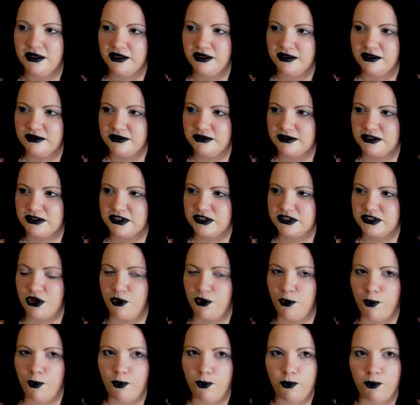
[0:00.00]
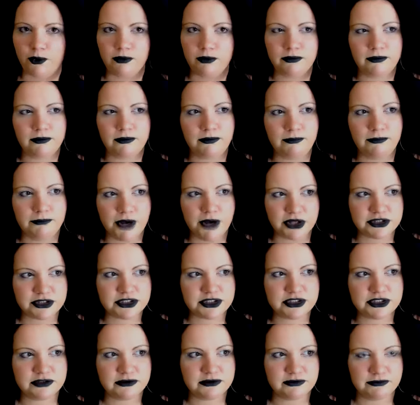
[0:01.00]
so
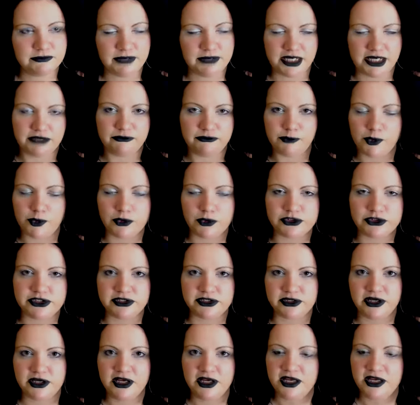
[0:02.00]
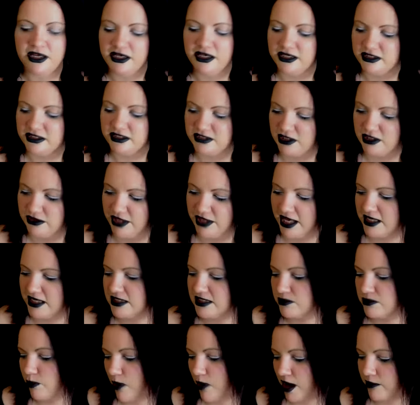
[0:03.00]
much made of water. So that
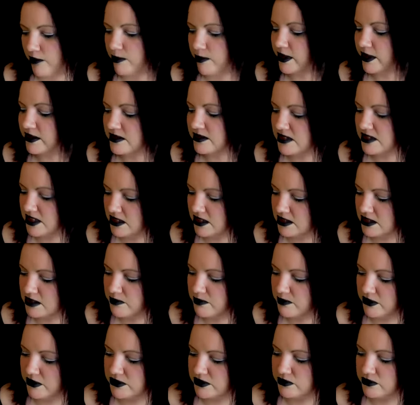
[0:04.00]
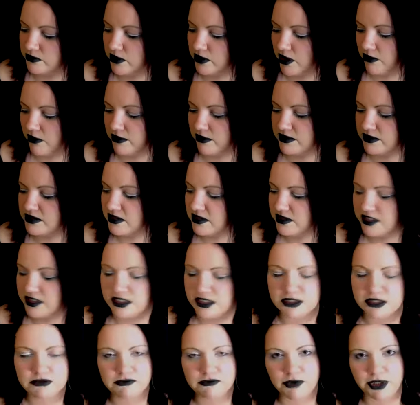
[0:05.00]
is why we can see the spiritual currents and
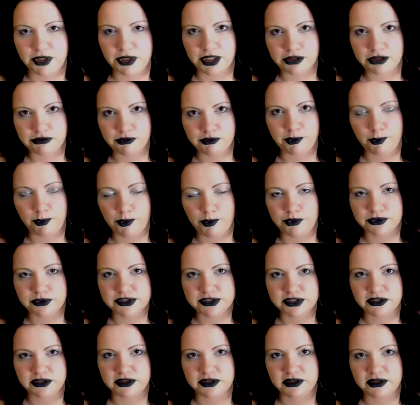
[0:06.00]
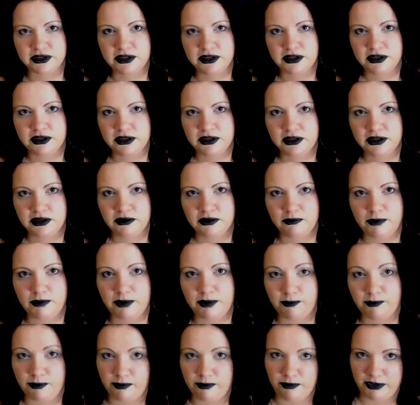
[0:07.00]
things running through water
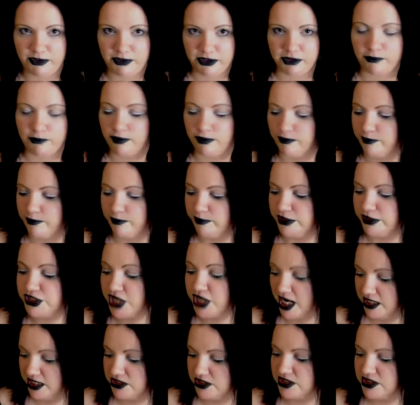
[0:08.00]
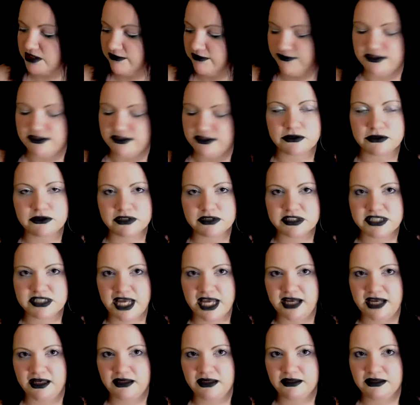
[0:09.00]
when we change its physical state.